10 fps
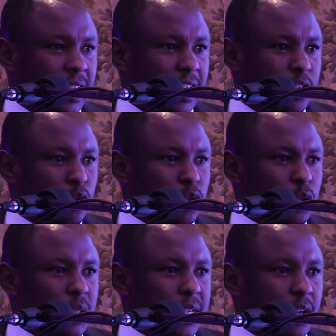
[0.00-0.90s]
and
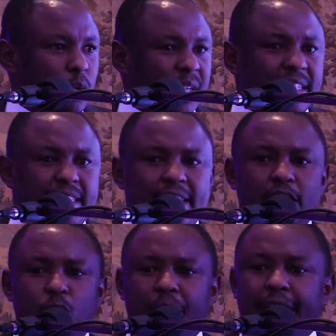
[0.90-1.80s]
also saying what is it
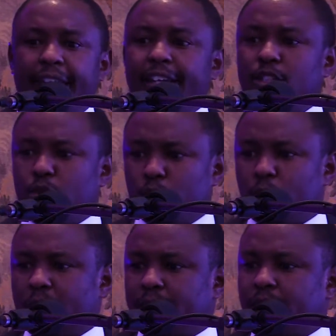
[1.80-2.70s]
that we can do
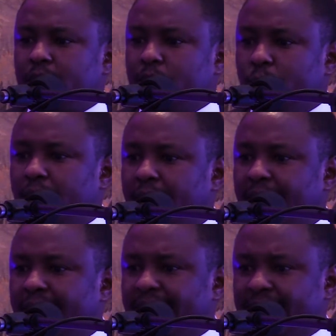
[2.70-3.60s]
to assist you
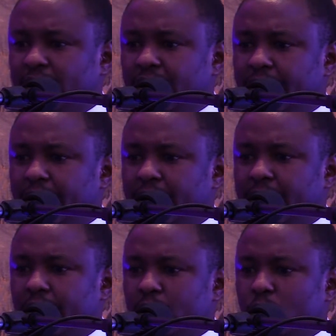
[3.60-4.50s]
in that journey.
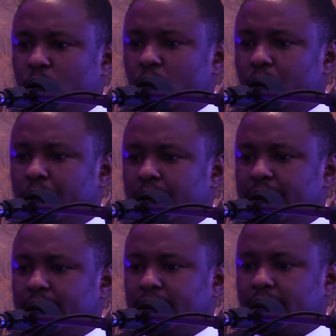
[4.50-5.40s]
So
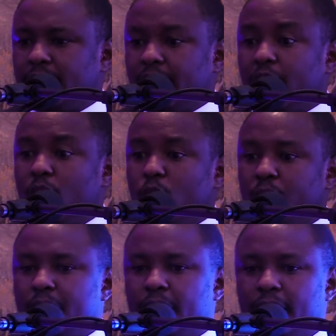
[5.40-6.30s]
these things
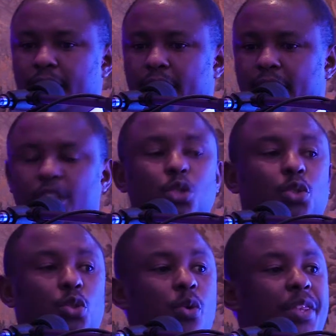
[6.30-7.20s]
include
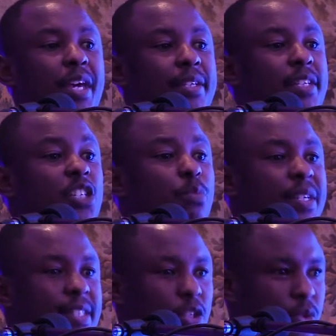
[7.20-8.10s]
issues to do with the
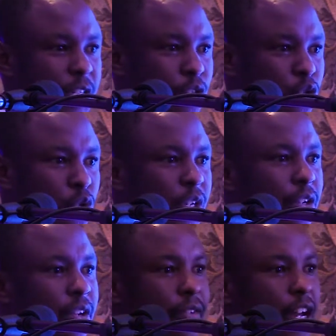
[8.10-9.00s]
assessments that we need to do in
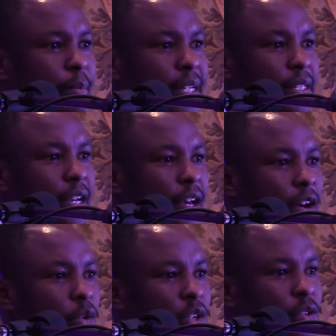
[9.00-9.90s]
your environment.
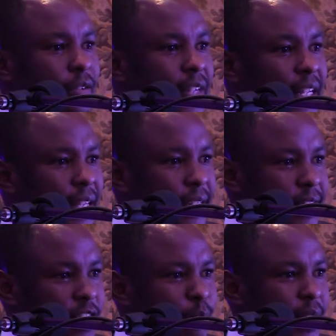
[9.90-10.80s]
Once we have done the
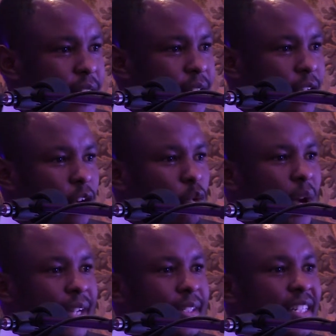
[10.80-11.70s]
assessments,
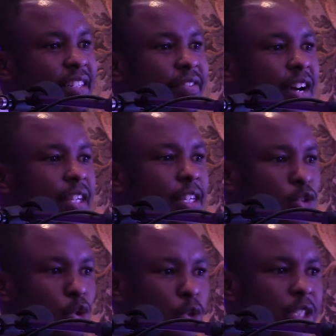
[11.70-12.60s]
we identify the
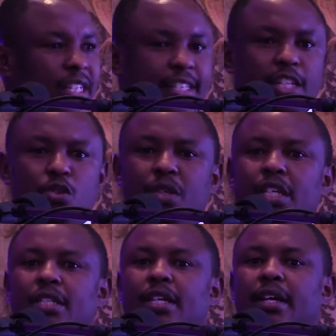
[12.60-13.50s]
solutions that you
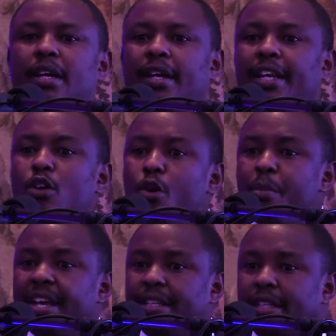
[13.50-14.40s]
need,
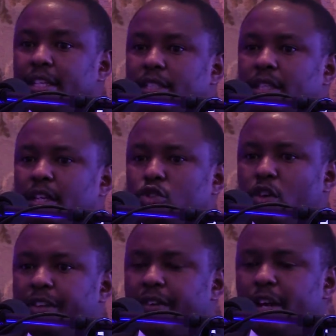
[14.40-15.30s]
recommend these to
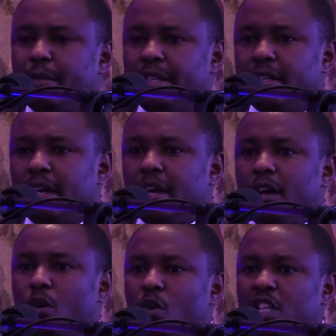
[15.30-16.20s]
environment.
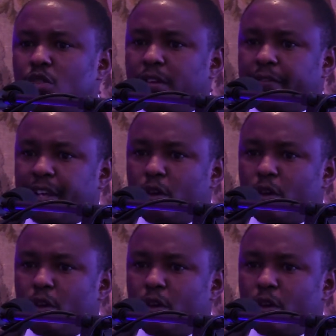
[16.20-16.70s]
Once we have